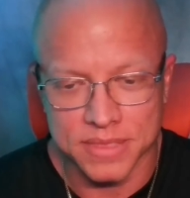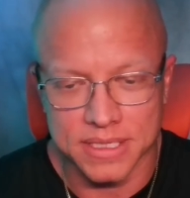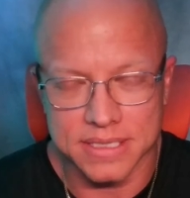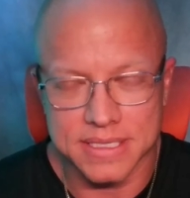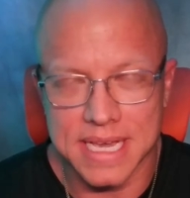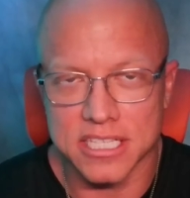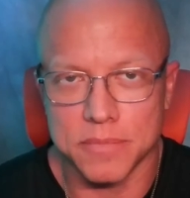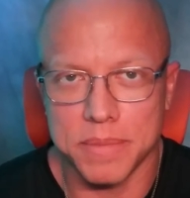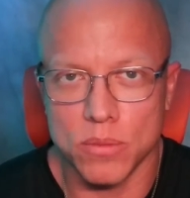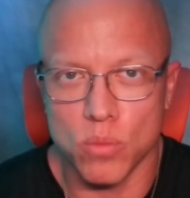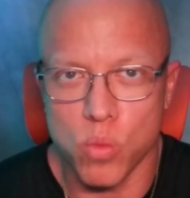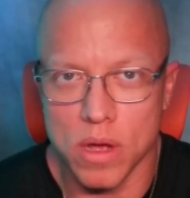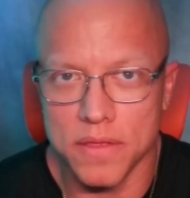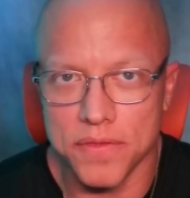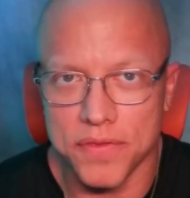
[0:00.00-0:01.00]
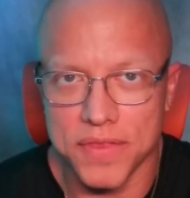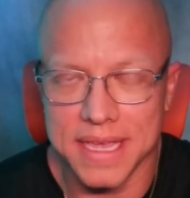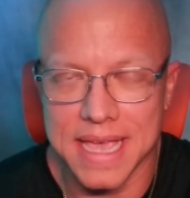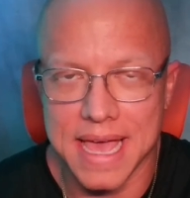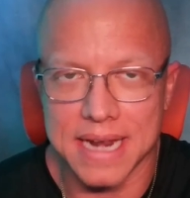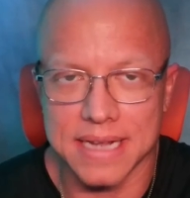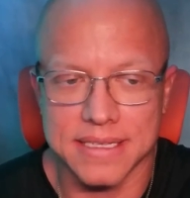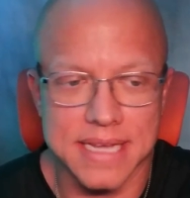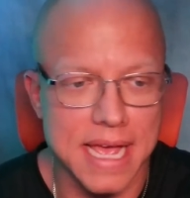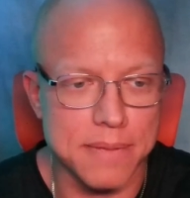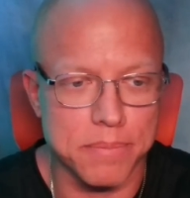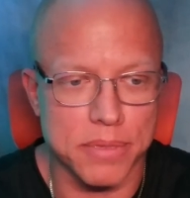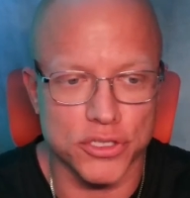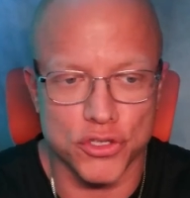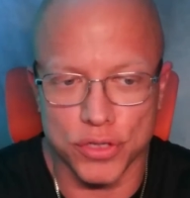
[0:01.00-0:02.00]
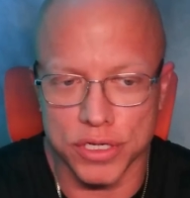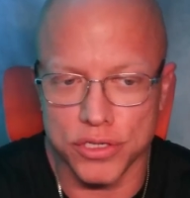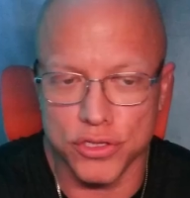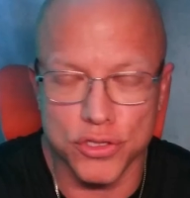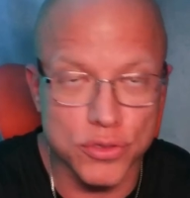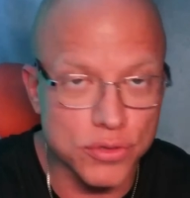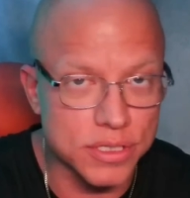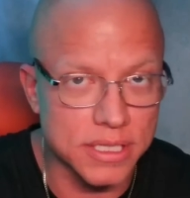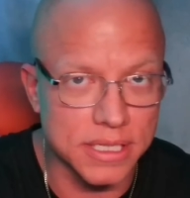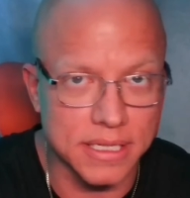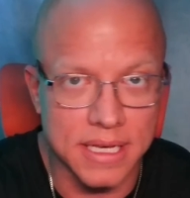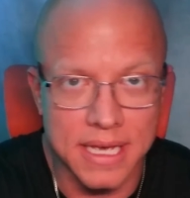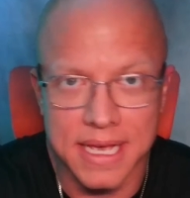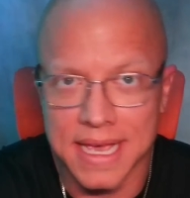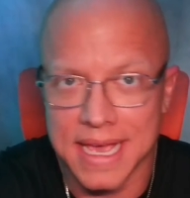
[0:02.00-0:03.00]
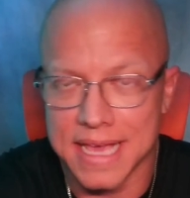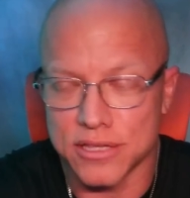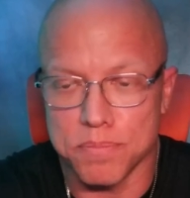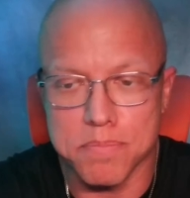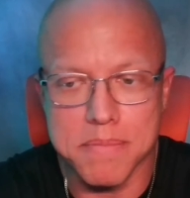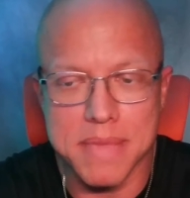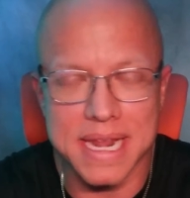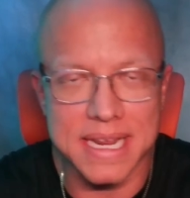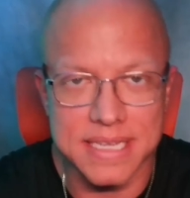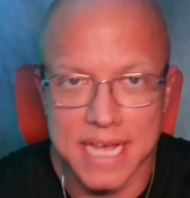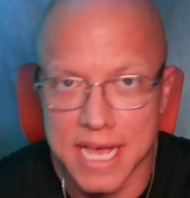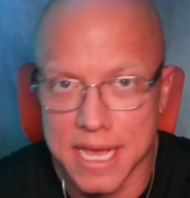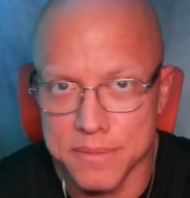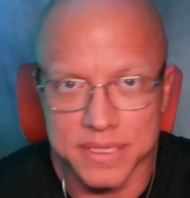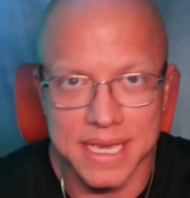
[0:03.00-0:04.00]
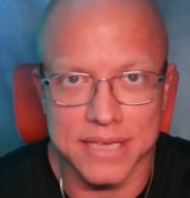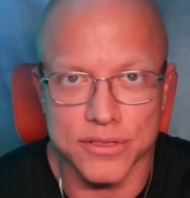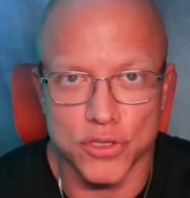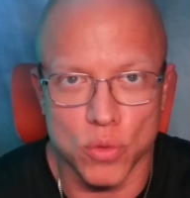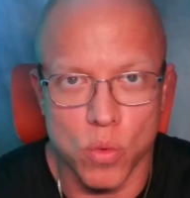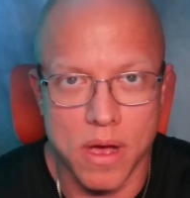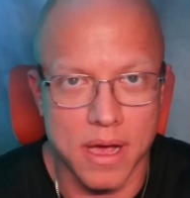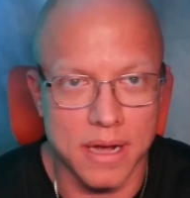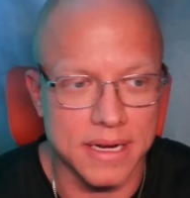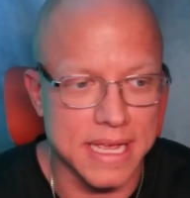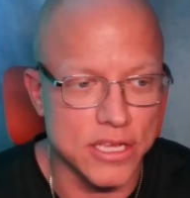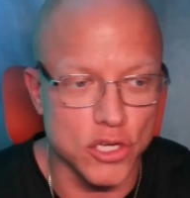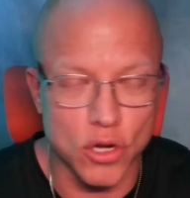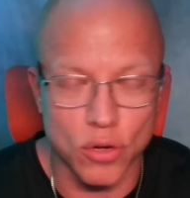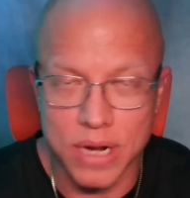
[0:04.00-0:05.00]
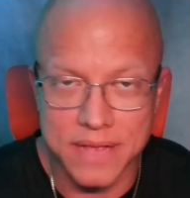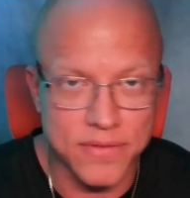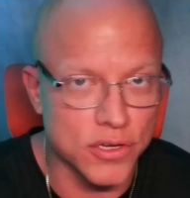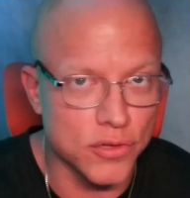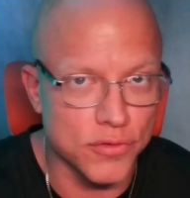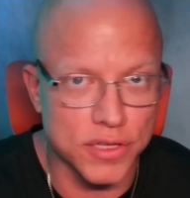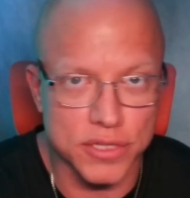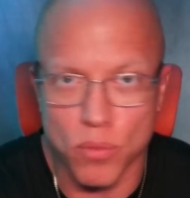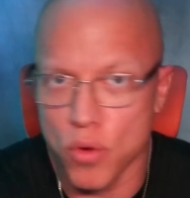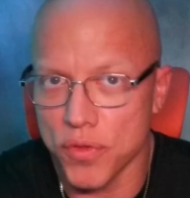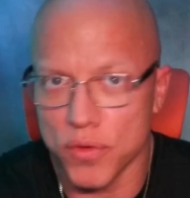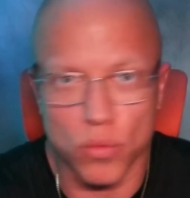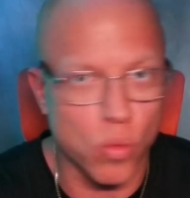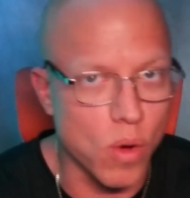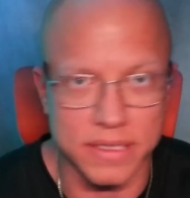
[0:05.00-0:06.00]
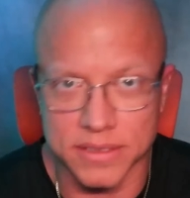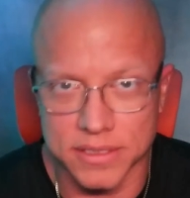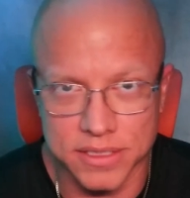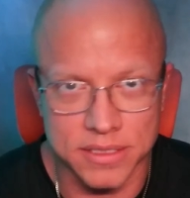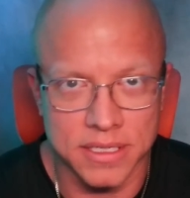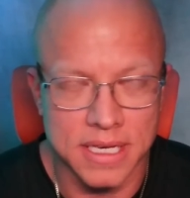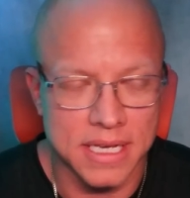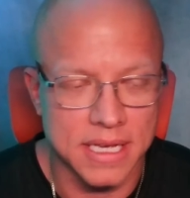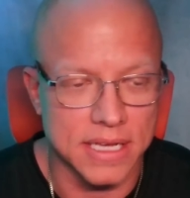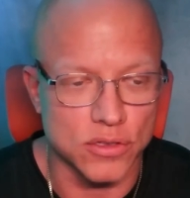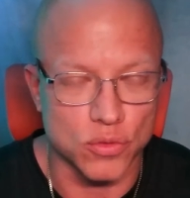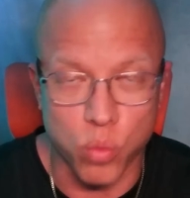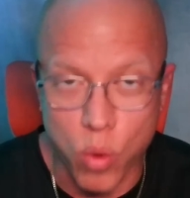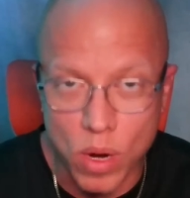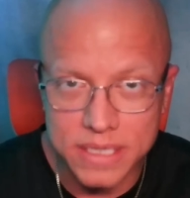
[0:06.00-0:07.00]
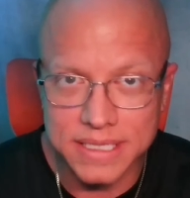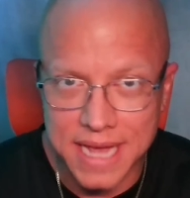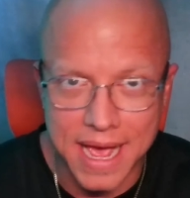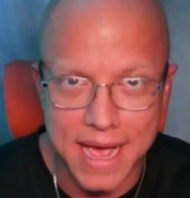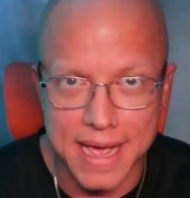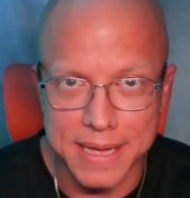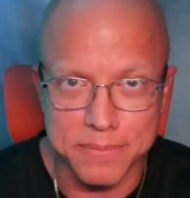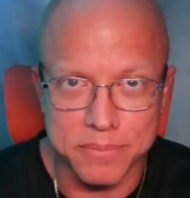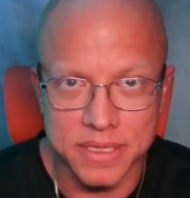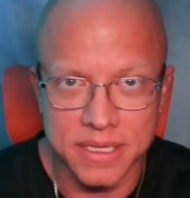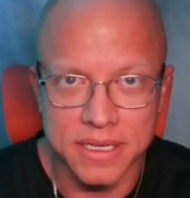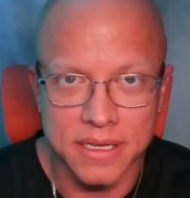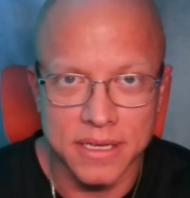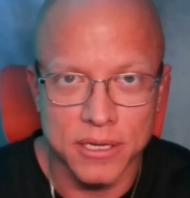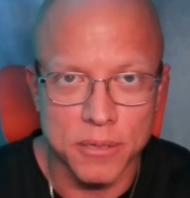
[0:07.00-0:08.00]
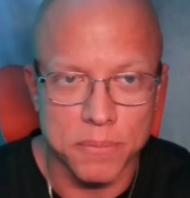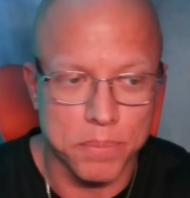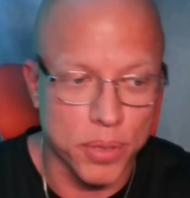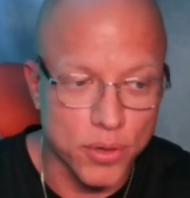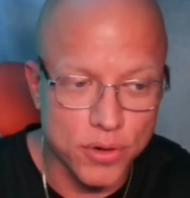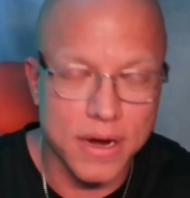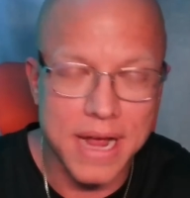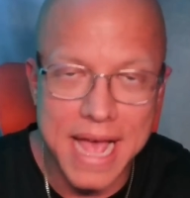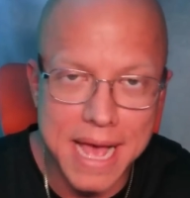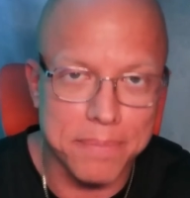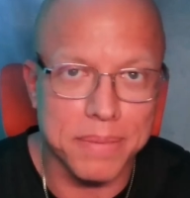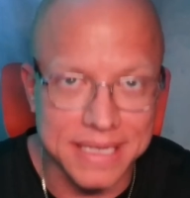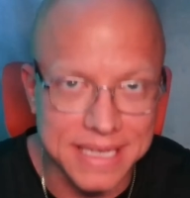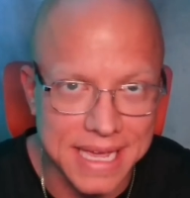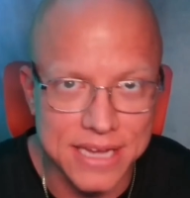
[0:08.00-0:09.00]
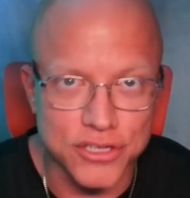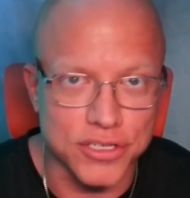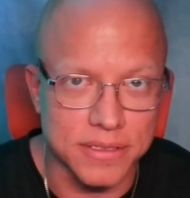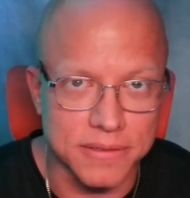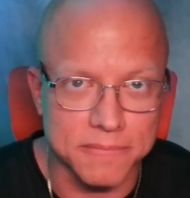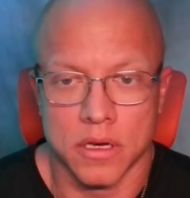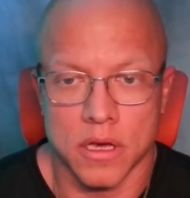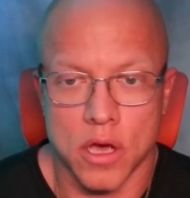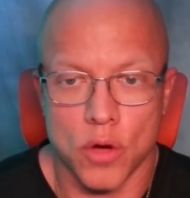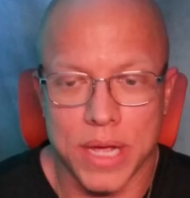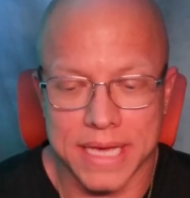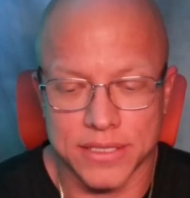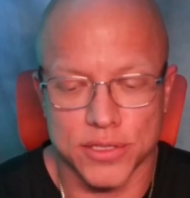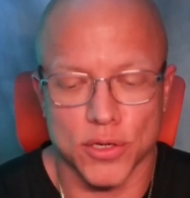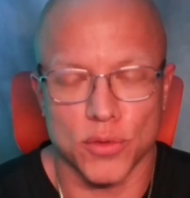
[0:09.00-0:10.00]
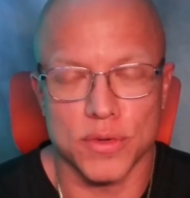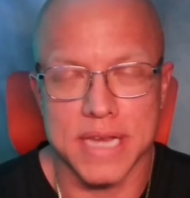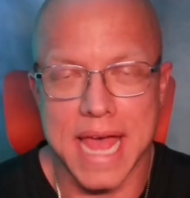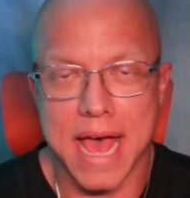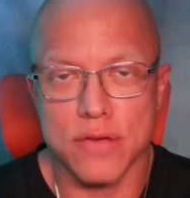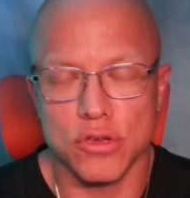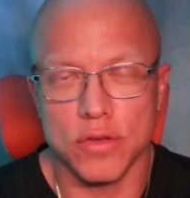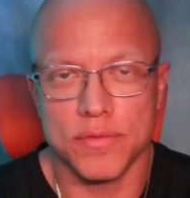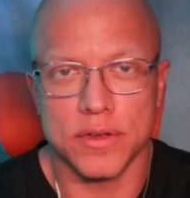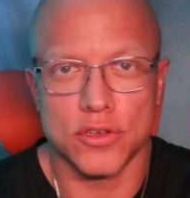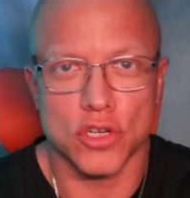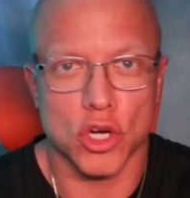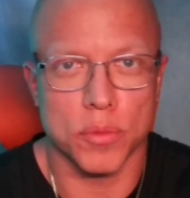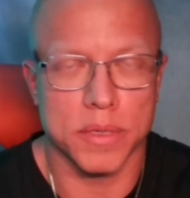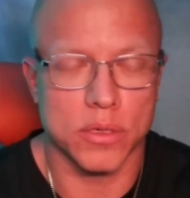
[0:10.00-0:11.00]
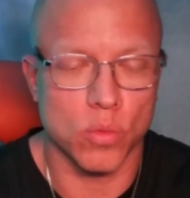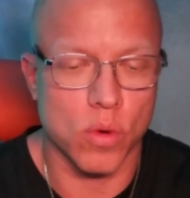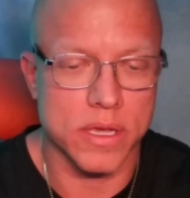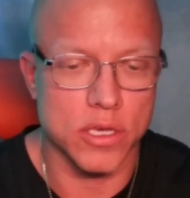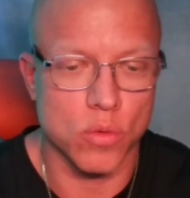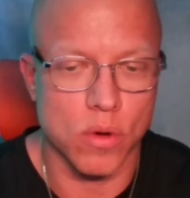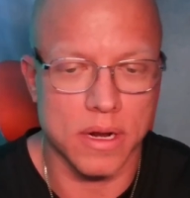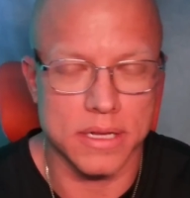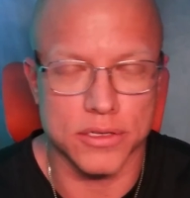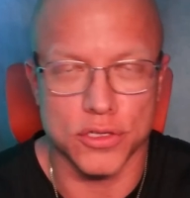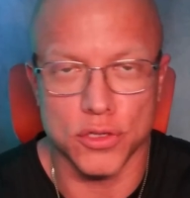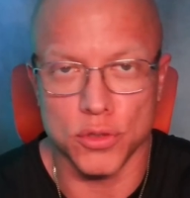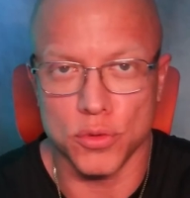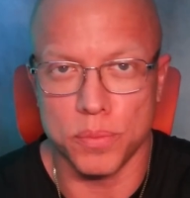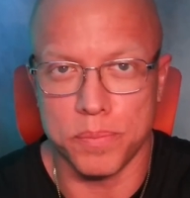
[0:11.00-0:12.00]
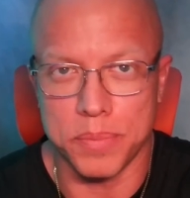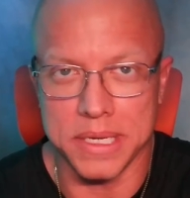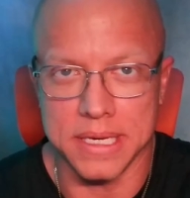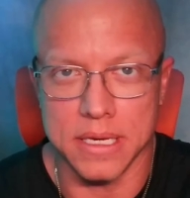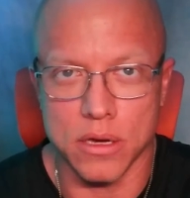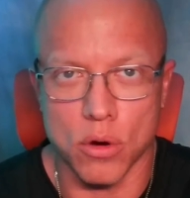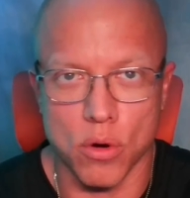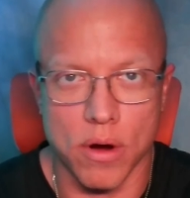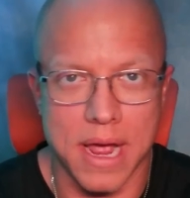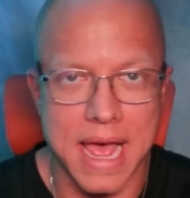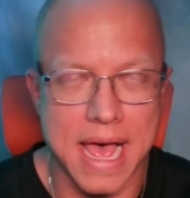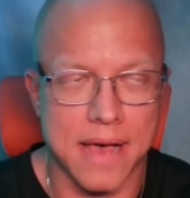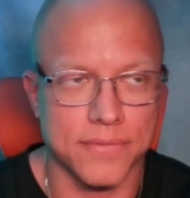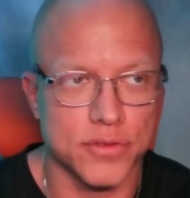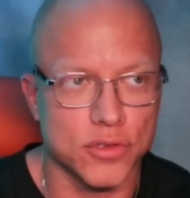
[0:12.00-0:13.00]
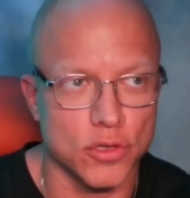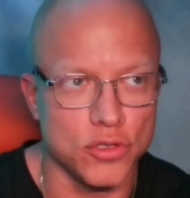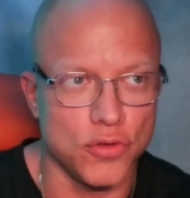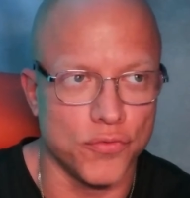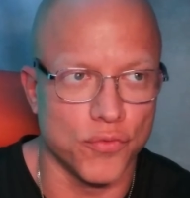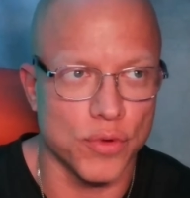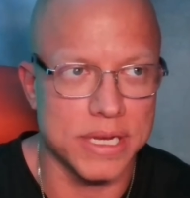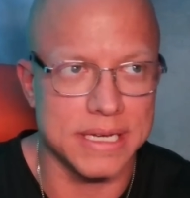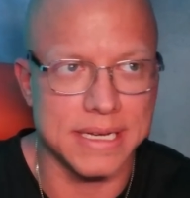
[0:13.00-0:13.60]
This has to be one thing at a time, but you can use it as many times as you want. And you don't have to do this more than once. It's one time per application. Okay, so now you've determined what you want to do, be, or have. So you've written